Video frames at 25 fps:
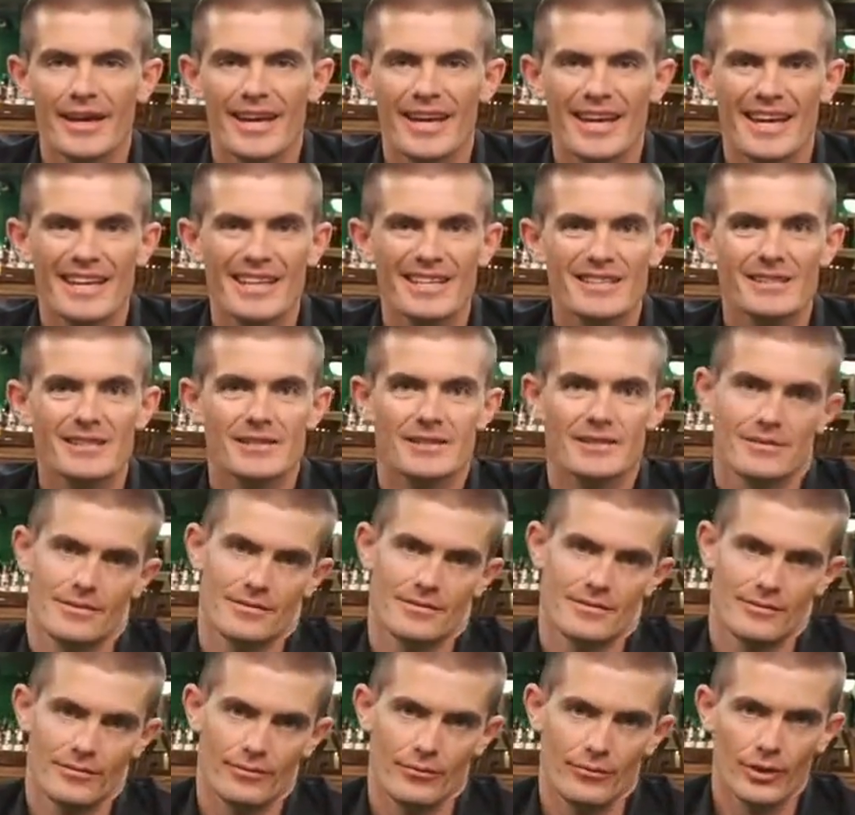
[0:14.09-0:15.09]
Ace
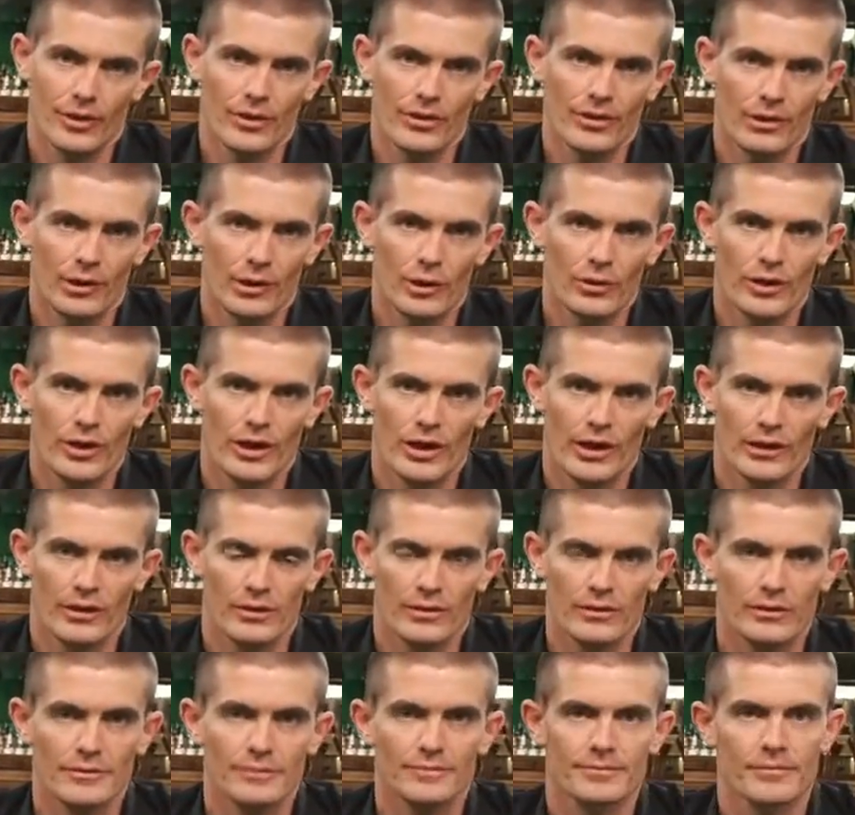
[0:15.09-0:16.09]
with the low
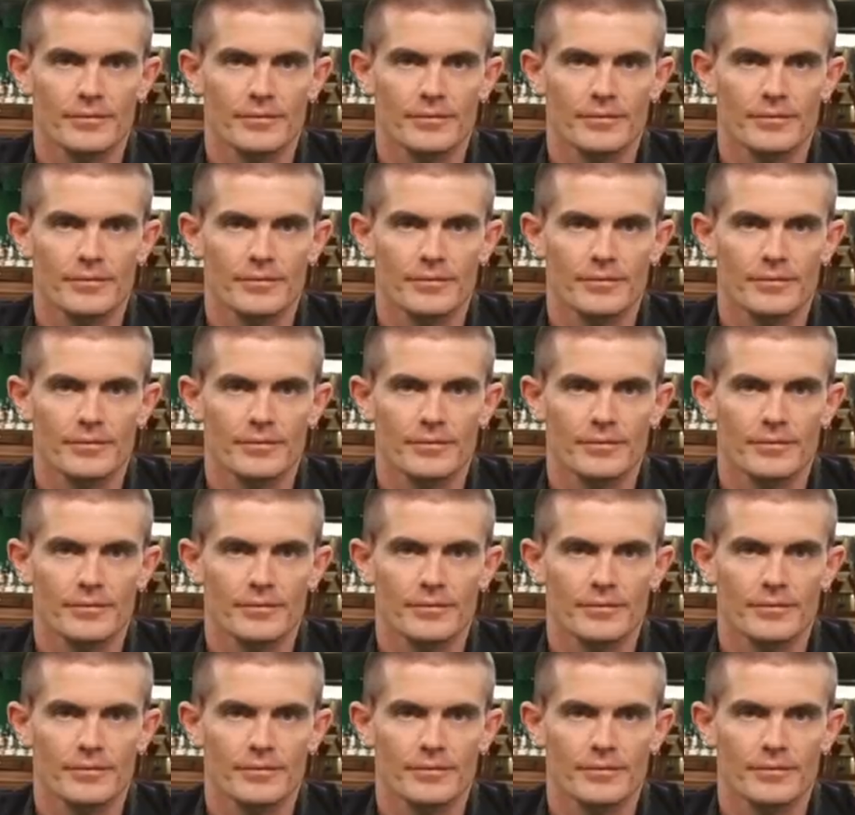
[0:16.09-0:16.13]
kicker.